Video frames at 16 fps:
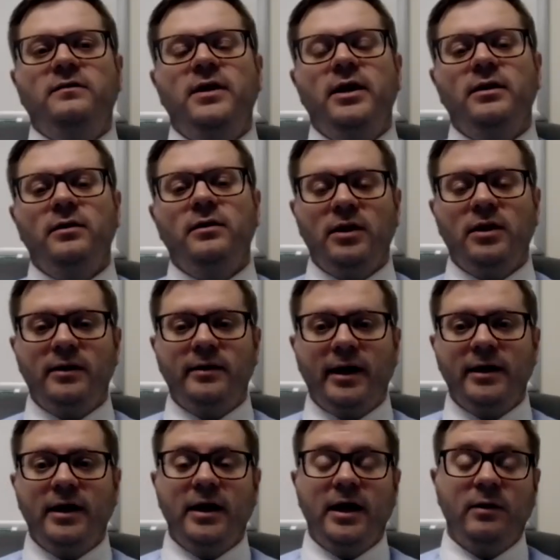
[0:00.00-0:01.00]
that
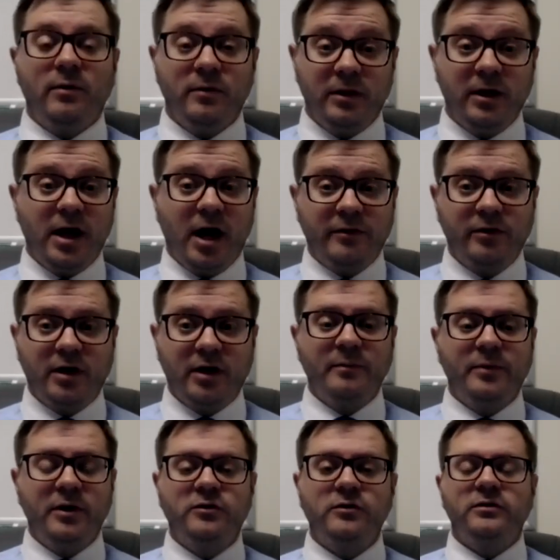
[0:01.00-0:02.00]
other
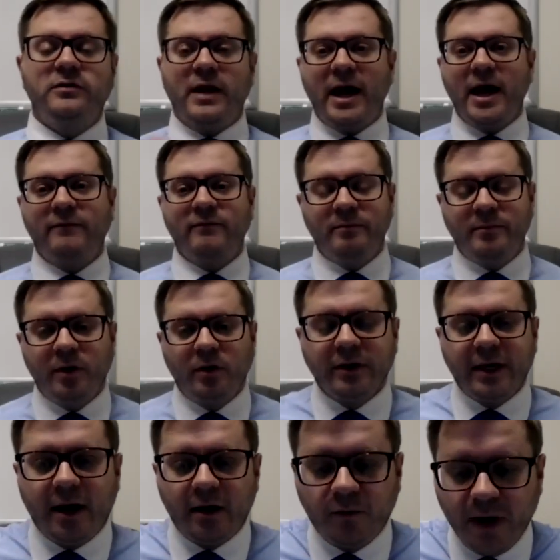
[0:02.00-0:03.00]
companies are using, we haven't built
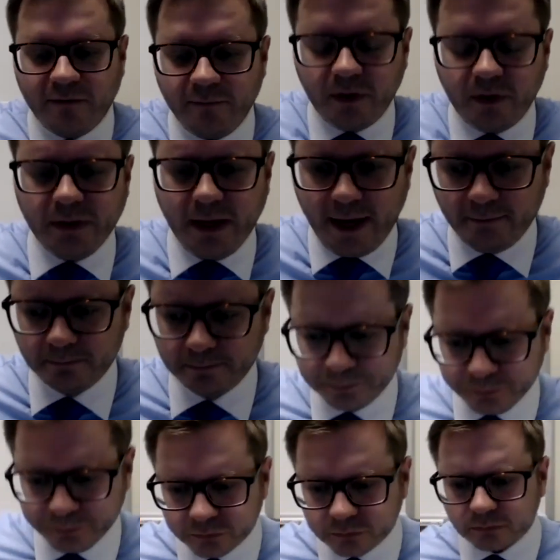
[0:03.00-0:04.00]
yet,
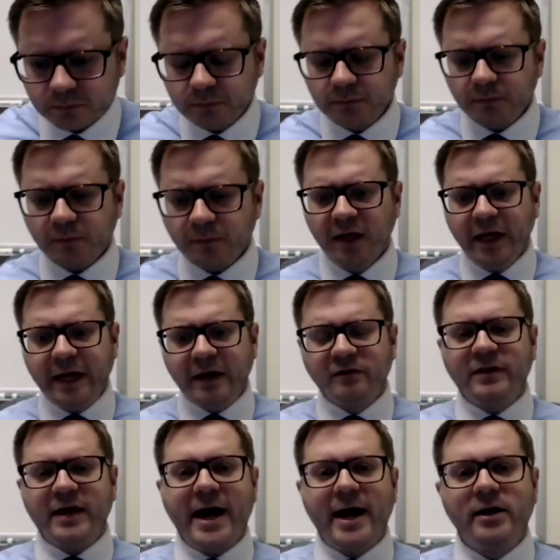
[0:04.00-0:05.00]
is
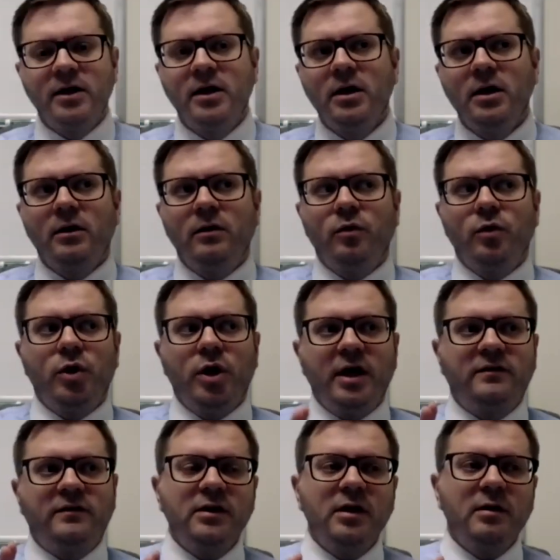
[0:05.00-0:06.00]
that
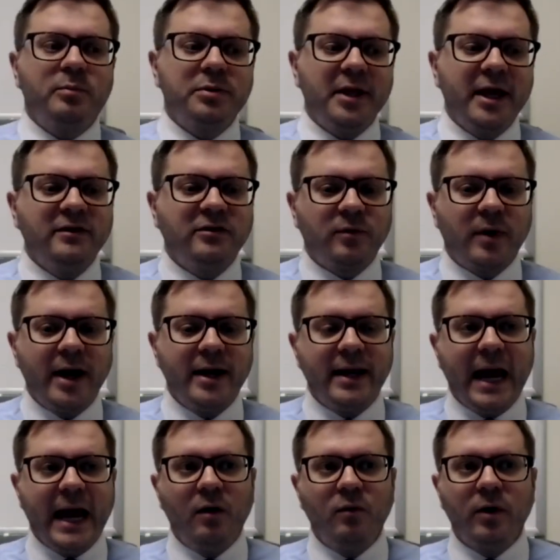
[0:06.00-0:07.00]
it's in a place right
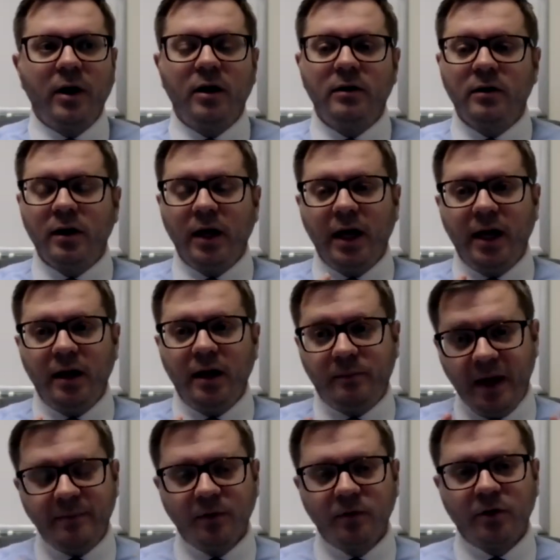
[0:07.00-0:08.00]
now where
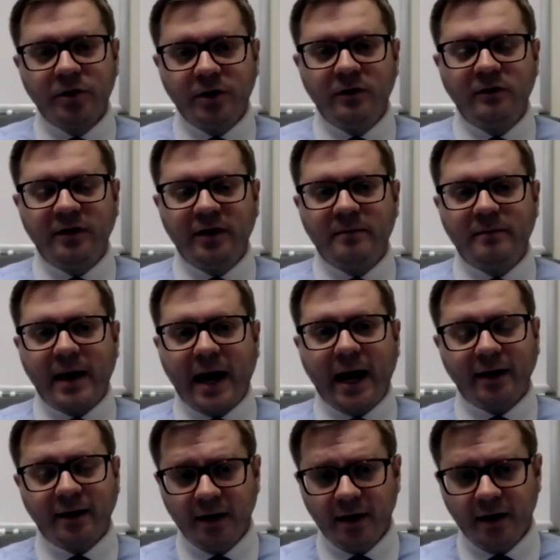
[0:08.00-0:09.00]
people are using it,
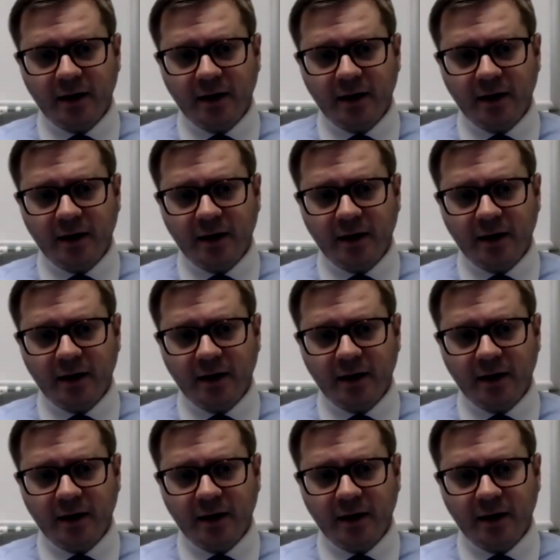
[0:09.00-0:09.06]
Mac.